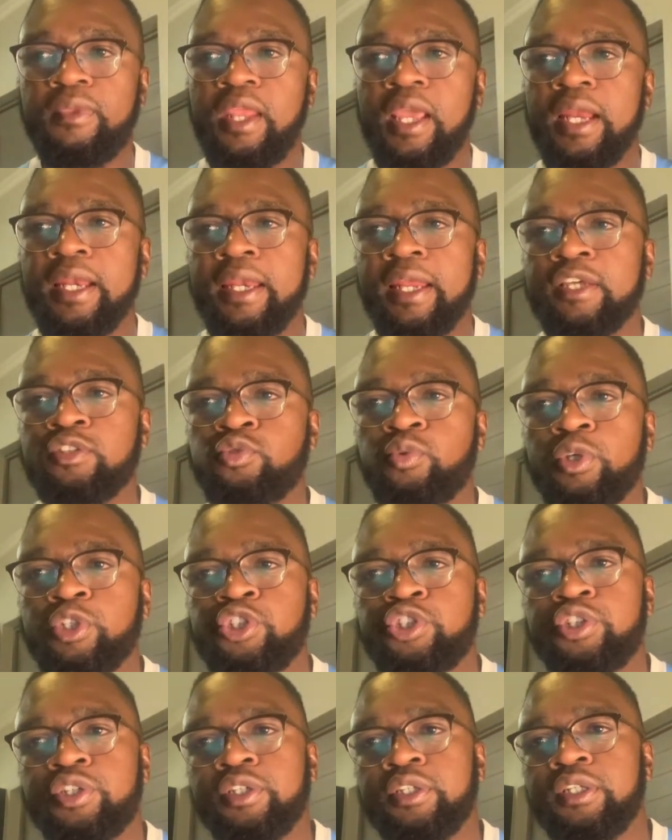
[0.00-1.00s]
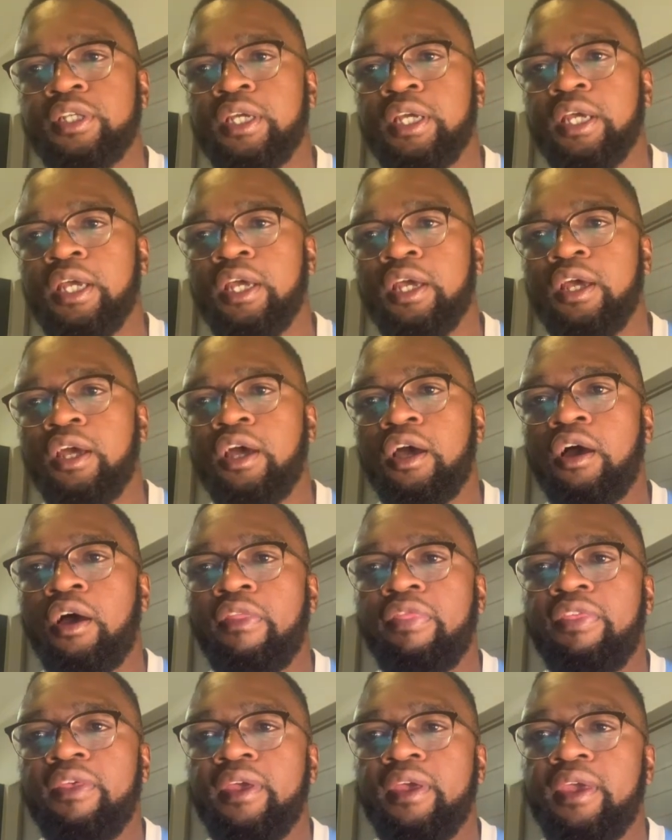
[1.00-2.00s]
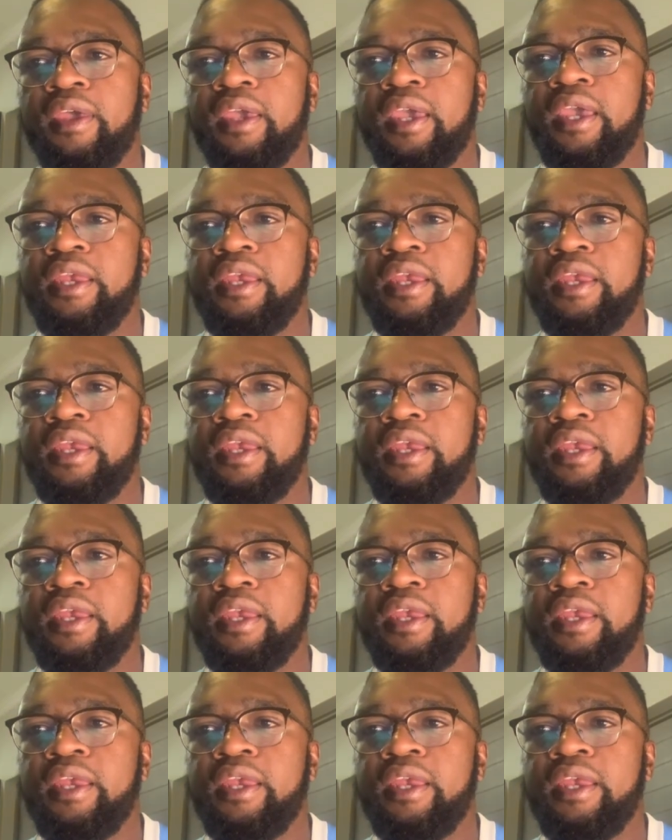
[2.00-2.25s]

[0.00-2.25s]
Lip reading: Next question. Are there